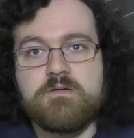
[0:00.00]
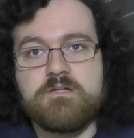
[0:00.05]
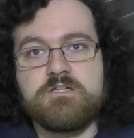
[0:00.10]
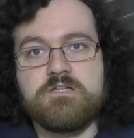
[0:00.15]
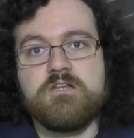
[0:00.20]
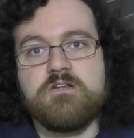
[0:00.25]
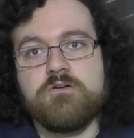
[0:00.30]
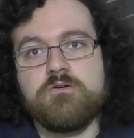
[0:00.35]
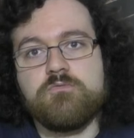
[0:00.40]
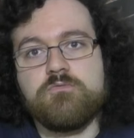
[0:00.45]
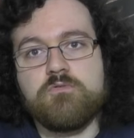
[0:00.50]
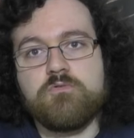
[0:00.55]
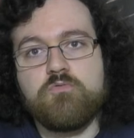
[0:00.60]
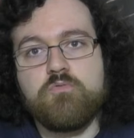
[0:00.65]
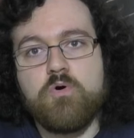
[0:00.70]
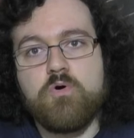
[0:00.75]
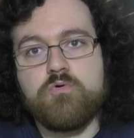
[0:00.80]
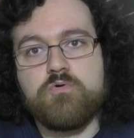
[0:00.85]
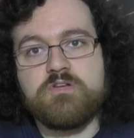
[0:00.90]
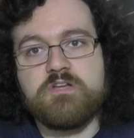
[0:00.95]
But the
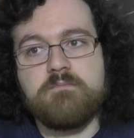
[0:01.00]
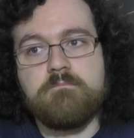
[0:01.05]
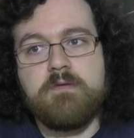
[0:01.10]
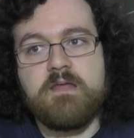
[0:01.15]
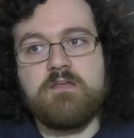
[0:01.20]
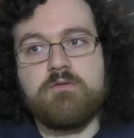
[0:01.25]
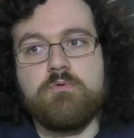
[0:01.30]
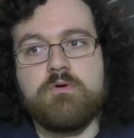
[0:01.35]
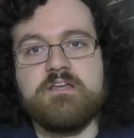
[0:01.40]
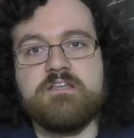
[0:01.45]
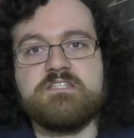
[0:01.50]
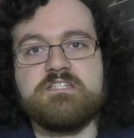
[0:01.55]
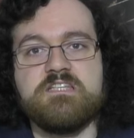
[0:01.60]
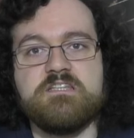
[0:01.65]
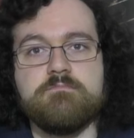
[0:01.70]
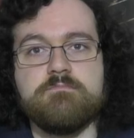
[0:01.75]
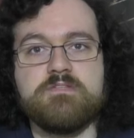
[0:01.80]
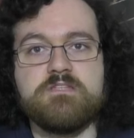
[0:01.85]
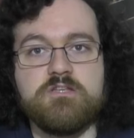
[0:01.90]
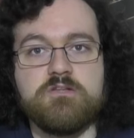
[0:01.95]
quote in many ways
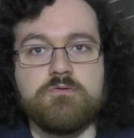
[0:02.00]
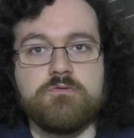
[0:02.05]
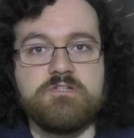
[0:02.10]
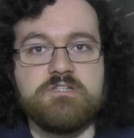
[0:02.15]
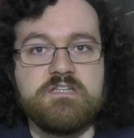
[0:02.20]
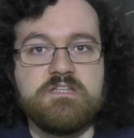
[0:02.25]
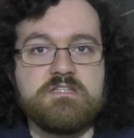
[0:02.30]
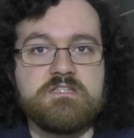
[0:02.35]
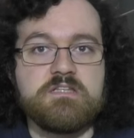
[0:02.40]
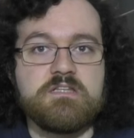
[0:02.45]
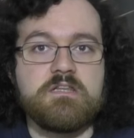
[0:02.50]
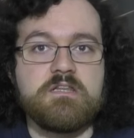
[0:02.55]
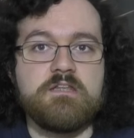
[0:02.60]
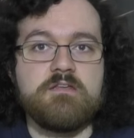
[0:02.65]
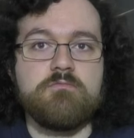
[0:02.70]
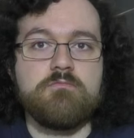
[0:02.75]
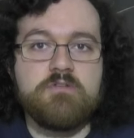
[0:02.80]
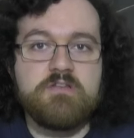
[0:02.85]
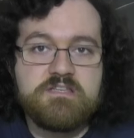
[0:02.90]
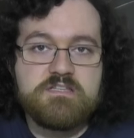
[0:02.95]
seems decently
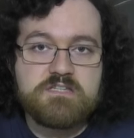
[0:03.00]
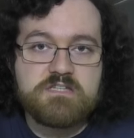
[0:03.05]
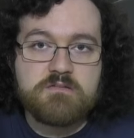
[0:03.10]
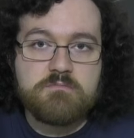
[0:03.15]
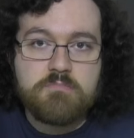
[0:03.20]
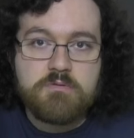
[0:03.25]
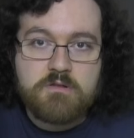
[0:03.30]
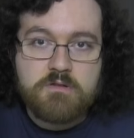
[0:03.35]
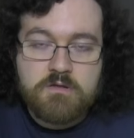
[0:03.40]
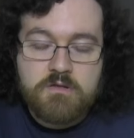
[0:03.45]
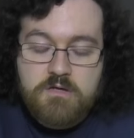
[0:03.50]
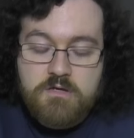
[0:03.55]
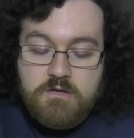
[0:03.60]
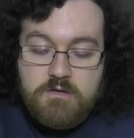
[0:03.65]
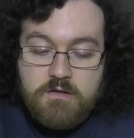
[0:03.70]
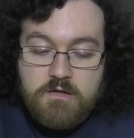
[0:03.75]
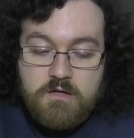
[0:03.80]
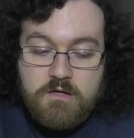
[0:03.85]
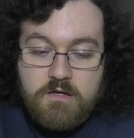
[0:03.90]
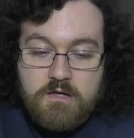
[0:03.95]
reasonable
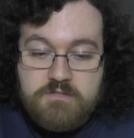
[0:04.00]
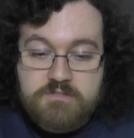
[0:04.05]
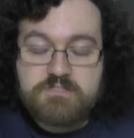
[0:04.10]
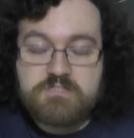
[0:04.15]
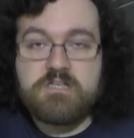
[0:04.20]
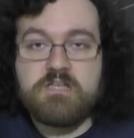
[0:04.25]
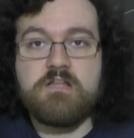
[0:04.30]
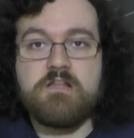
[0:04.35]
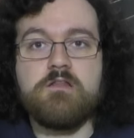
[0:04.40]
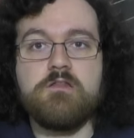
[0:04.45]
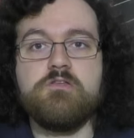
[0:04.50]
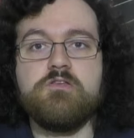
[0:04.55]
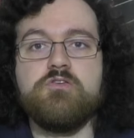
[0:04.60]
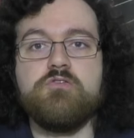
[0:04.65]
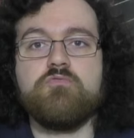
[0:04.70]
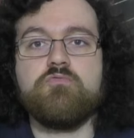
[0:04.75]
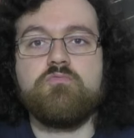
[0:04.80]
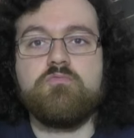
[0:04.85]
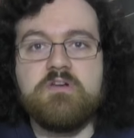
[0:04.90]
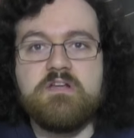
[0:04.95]
until
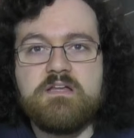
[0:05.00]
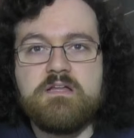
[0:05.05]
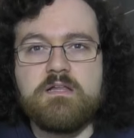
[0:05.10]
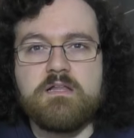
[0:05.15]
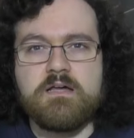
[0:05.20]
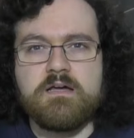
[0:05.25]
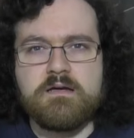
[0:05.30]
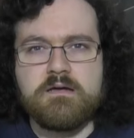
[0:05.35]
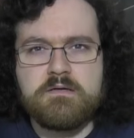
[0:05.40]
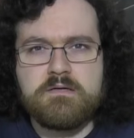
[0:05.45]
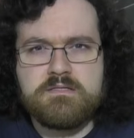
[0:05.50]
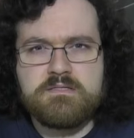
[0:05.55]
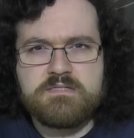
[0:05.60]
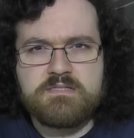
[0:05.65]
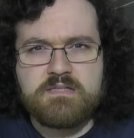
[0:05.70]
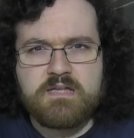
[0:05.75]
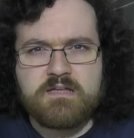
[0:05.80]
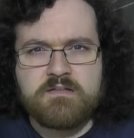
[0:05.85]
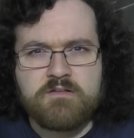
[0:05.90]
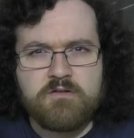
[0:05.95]
you realize
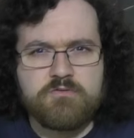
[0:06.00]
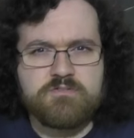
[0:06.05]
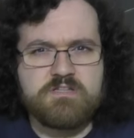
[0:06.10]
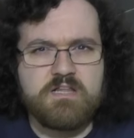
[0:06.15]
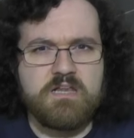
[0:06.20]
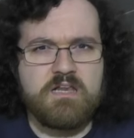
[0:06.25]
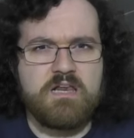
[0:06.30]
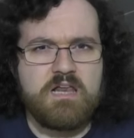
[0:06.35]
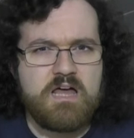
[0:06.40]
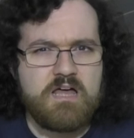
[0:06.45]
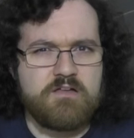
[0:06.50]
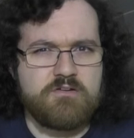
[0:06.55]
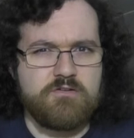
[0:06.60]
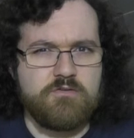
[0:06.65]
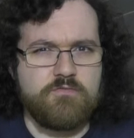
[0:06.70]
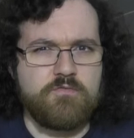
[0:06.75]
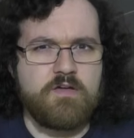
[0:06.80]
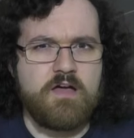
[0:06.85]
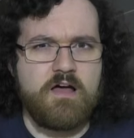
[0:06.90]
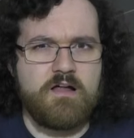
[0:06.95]
that there's a lot
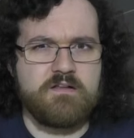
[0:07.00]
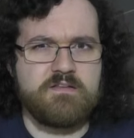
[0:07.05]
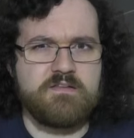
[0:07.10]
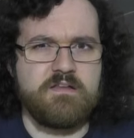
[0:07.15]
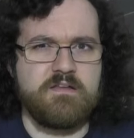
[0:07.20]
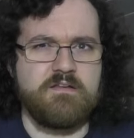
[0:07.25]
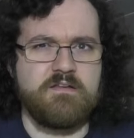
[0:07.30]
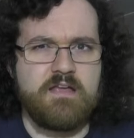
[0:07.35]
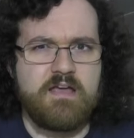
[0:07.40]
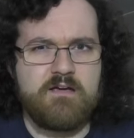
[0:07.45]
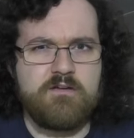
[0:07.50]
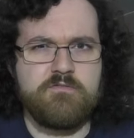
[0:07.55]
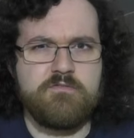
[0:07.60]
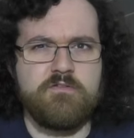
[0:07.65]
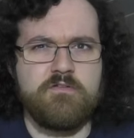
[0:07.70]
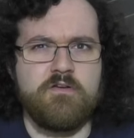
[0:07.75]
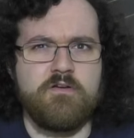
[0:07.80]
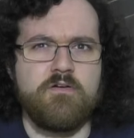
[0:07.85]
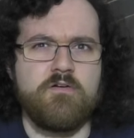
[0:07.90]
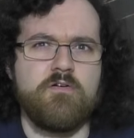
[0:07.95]
of content out
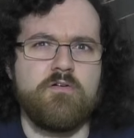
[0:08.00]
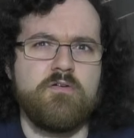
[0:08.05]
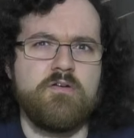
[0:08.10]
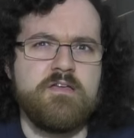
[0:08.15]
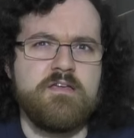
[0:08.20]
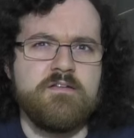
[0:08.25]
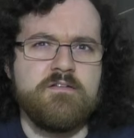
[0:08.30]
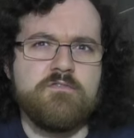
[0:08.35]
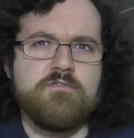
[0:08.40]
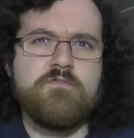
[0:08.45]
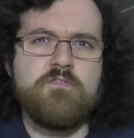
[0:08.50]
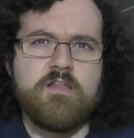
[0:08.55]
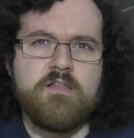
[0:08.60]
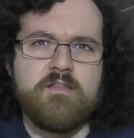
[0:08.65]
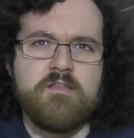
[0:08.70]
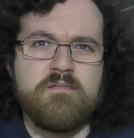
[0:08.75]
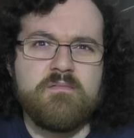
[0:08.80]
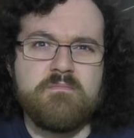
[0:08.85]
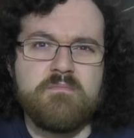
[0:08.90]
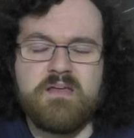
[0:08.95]
there in
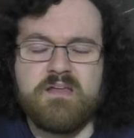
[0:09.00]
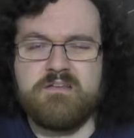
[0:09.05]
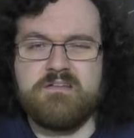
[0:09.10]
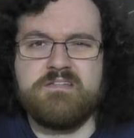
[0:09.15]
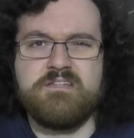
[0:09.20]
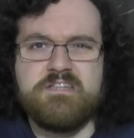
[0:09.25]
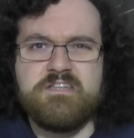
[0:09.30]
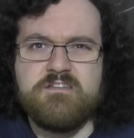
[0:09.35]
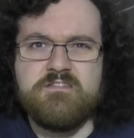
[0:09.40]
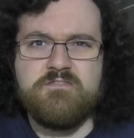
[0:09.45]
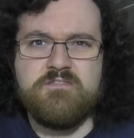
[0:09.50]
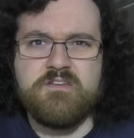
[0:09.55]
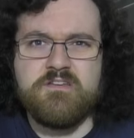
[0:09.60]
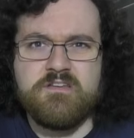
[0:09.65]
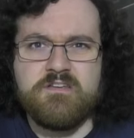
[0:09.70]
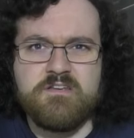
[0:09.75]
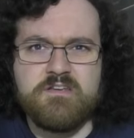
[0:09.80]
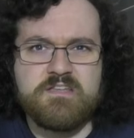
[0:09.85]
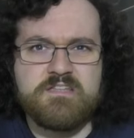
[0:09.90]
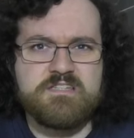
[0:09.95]
film and
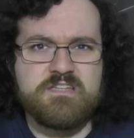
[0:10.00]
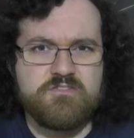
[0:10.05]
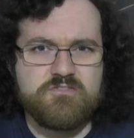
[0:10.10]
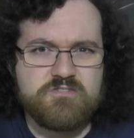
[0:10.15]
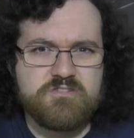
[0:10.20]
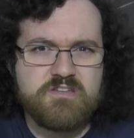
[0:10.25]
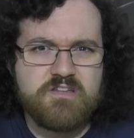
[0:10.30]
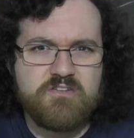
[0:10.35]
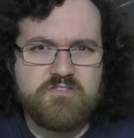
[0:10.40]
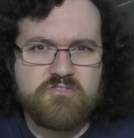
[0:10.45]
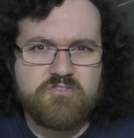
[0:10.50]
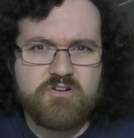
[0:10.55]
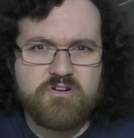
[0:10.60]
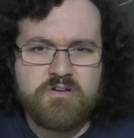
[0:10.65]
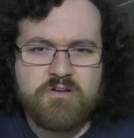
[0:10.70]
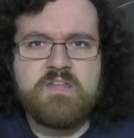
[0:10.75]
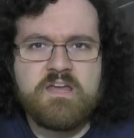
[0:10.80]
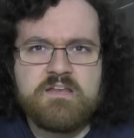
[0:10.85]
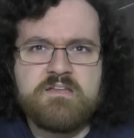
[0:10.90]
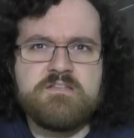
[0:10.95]
TV, etc.,
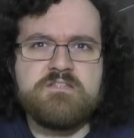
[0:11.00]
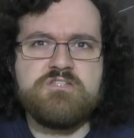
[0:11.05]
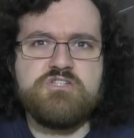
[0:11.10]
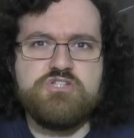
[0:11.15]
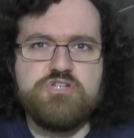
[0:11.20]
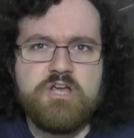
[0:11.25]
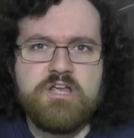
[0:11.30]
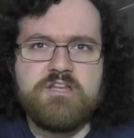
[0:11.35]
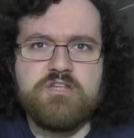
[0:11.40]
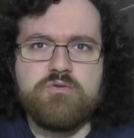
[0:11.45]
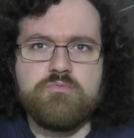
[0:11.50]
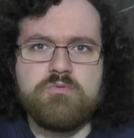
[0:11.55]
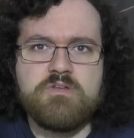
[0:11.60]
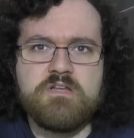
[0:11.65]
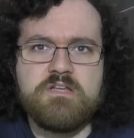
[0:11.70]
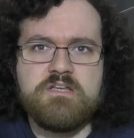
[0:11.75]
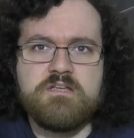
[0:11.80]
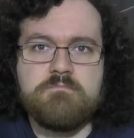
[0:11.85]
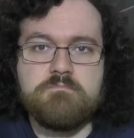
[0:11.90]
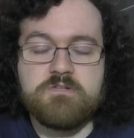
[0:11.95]
etc., that is
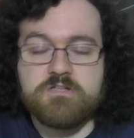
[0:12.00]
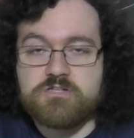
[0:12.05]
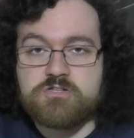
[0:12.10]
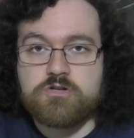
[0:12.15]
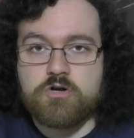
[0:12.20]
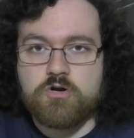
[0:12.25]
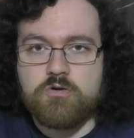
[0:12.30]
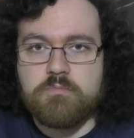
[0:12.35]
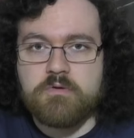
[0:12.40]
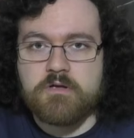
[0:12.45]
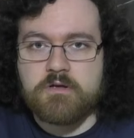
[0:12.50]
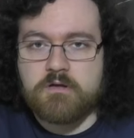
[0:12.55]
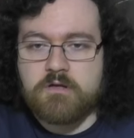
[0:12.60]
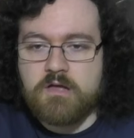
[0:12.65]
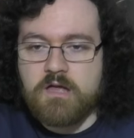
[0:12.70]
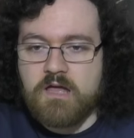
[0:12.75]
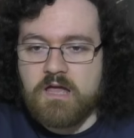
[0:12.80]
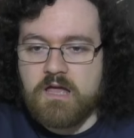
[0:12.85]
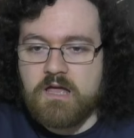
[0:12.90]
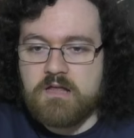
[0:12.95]
genuinely disturbing,
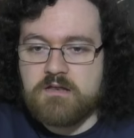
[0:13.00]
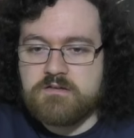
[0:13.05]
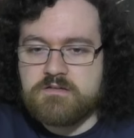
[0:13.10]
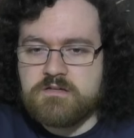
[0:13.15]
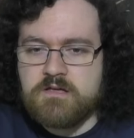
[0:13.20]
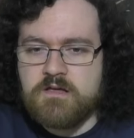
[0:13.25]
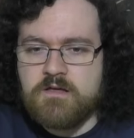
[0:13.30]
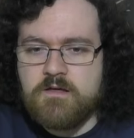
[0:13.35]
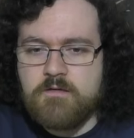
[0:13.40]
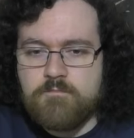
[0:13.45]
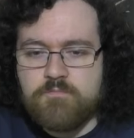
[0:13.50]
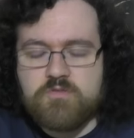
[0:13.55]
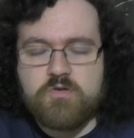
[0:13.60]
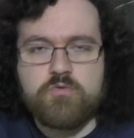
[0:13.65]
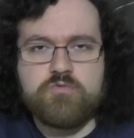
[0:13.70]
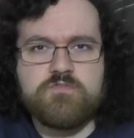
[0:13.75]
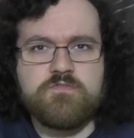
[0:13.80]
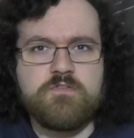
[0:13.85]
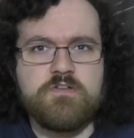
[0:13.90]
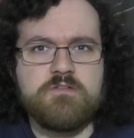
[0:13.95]
and
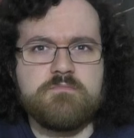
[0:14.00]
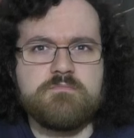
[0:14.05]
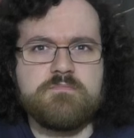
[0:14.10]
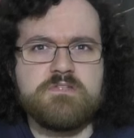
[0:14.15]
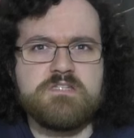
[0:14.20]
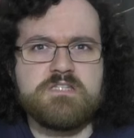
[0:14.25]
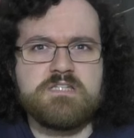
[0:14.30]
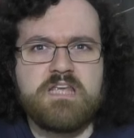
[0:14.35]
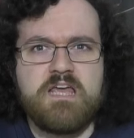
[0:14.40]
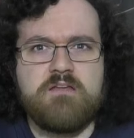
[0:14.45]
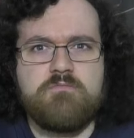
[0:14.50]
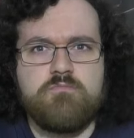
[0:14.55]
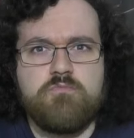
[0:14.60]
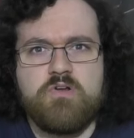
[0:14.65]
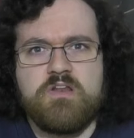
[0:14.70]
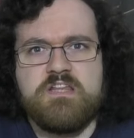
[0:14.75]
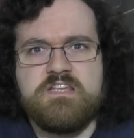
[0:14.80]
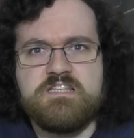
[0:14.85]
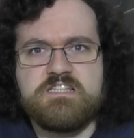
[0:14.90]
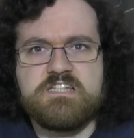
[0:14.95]
those films get
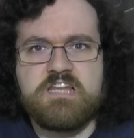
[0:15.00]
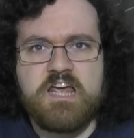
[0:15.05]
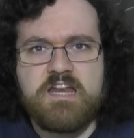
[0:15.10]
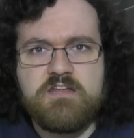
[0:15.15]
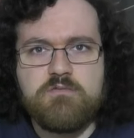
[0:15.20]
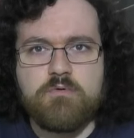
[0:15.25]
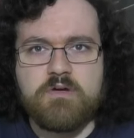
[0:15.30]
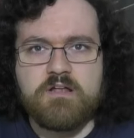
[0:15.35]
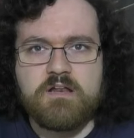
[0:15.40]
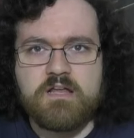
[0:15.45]
released anyway.